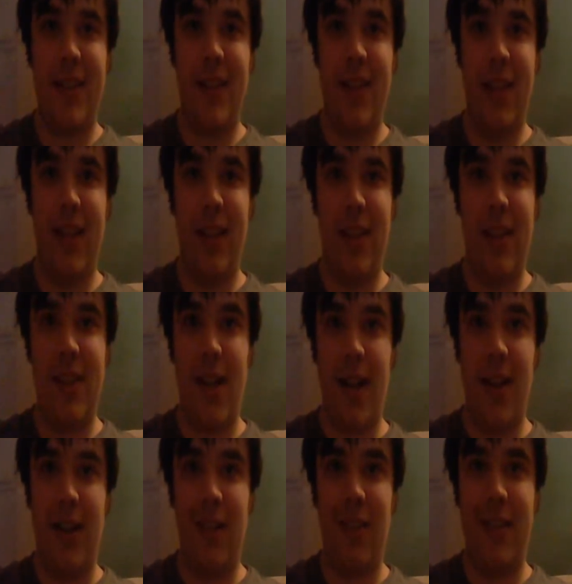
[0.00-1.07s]
this in the young
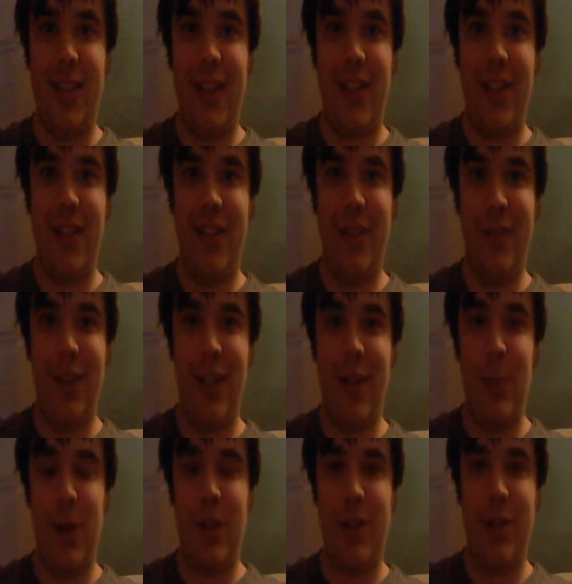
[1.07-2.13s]
adult section of any
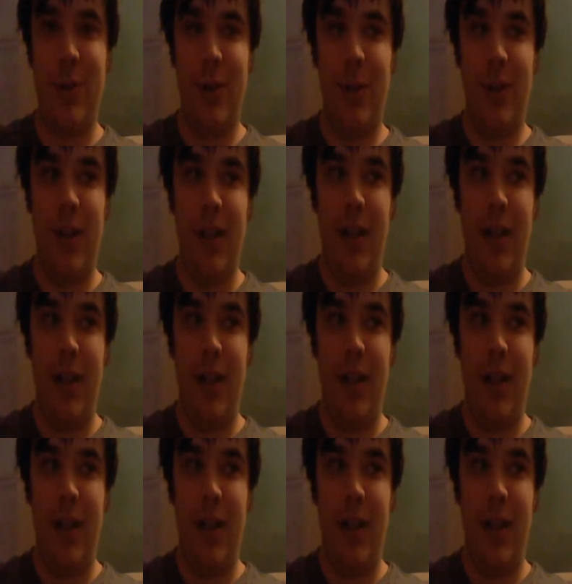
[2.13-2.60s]
bookstore.